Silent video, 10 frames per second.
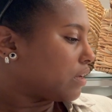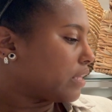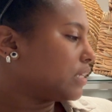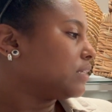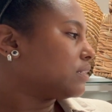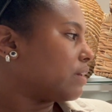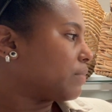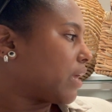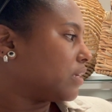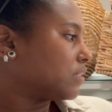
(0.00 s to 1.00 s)
I think same
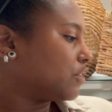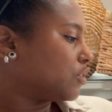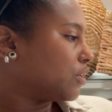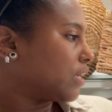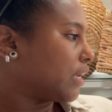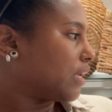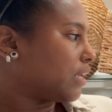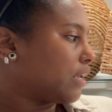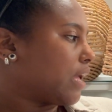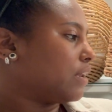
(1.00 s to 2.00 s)
case, I should get
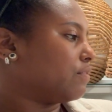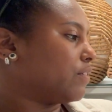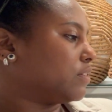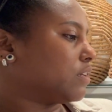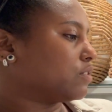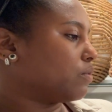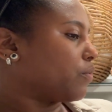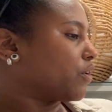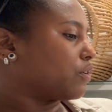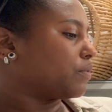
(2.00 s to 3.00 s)
it, and if it doesn't
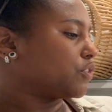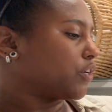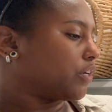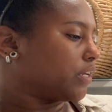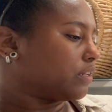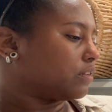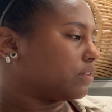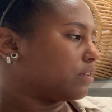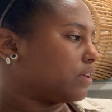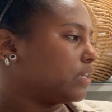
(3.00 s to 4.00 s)
work, return it.
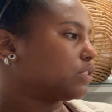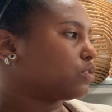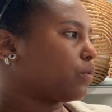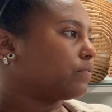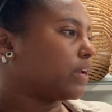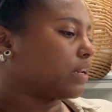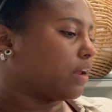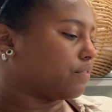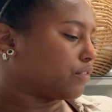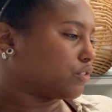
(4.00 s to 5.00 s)
And it's
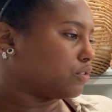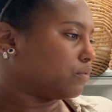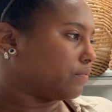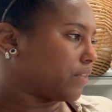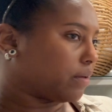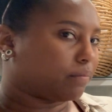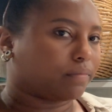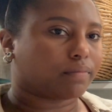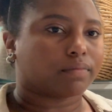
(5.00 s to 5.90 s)
$12.99 for two of them.